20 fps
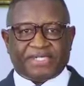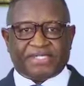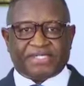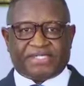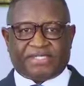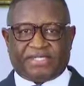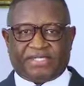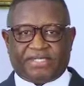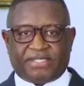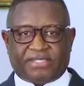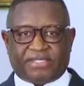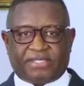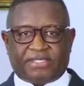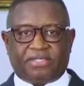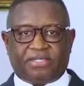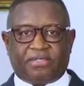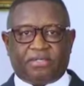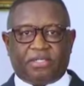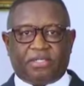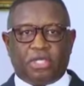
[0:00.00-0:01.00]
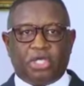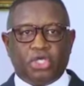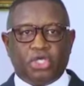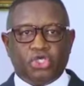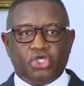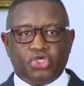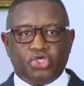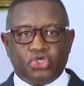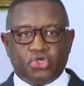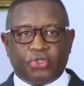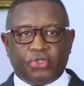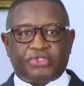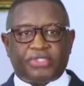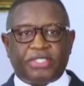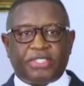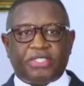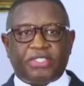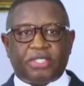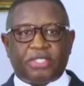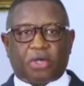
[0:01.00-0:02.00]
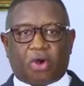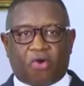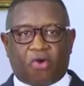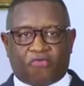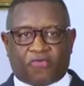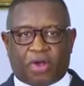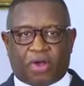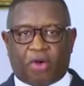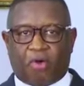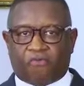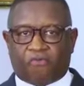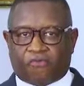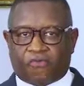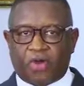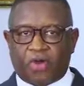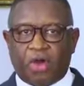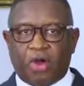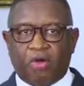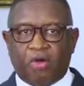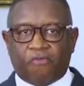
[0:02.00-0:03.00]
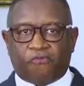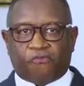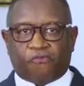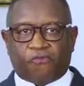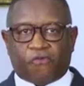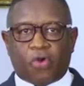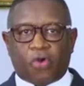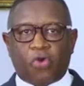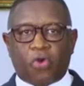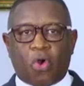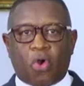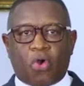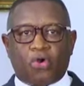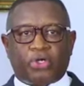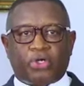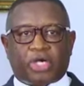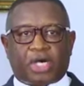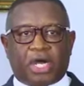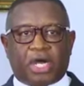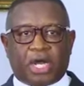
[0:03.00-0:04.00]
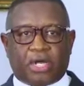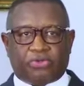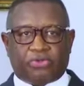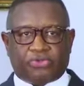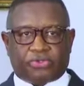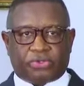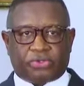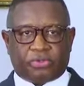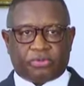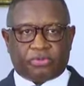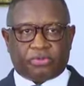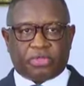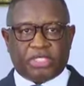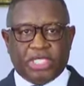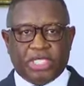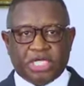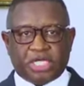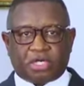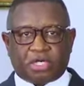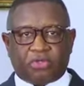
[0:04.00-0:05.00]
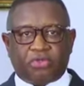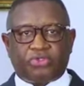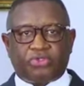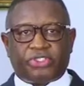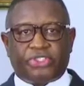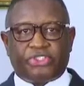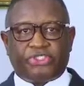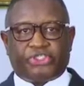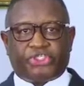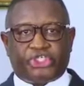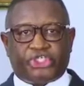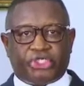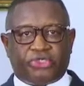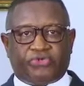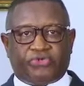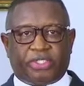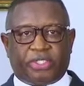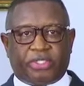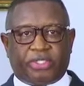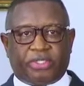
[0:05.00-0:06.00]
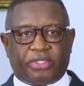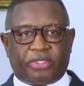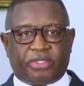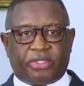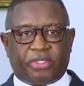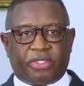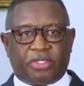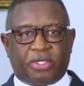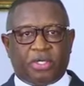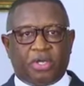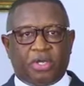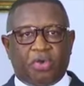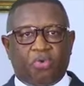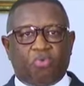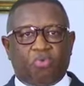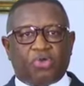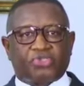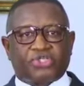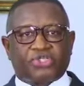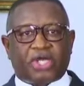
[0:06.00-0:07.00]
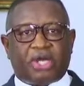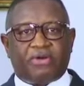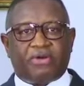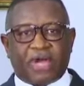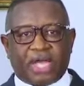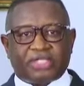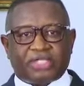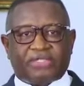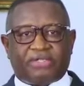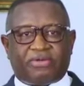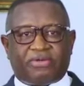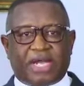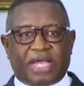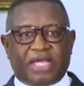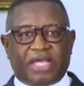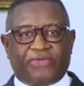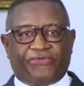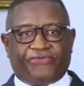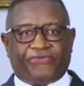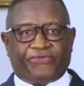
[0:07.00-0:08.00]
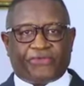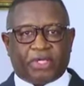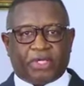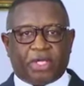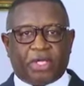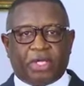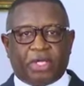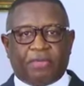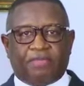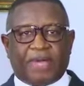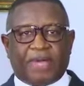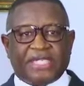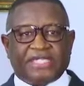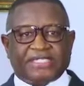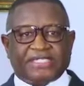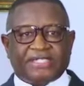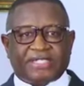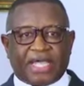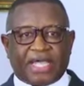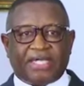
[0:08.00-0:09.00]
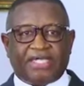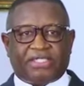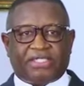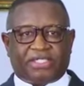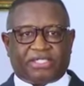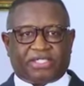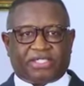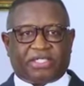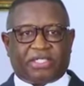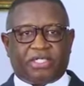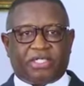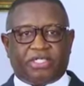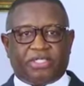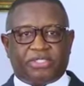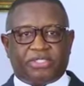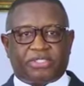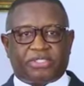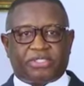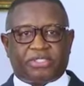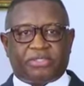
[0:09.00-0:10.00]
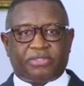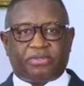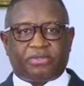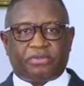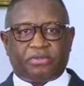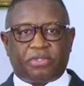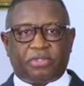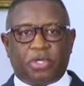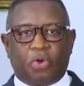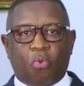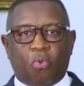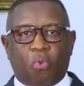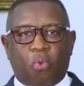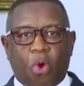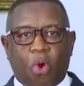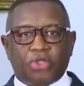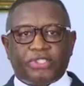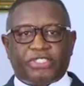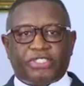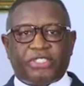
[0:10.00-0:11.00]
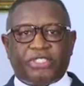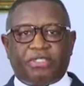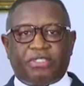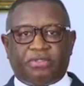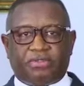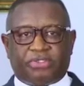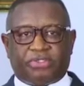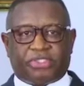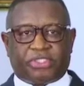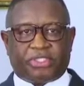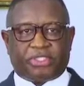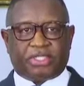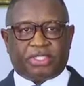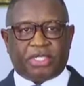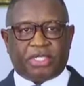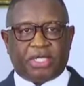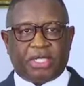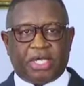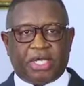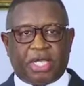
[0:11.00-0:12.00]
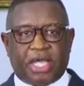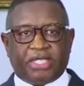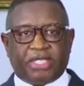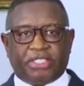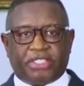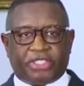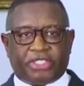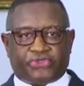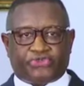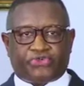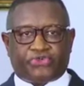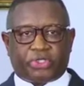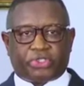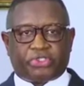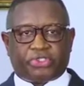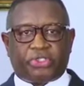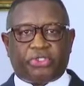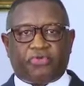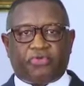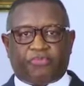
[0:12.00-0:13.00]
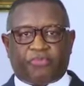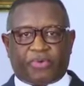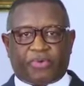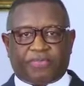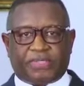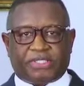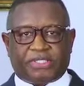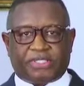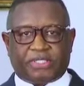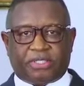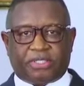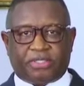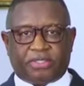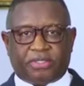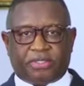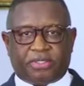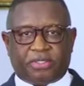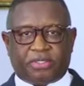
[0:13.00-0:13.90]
partisans using the cover of follow-on crowds, including children, was characterized by targeted killings, wanton looting, and destruction of property.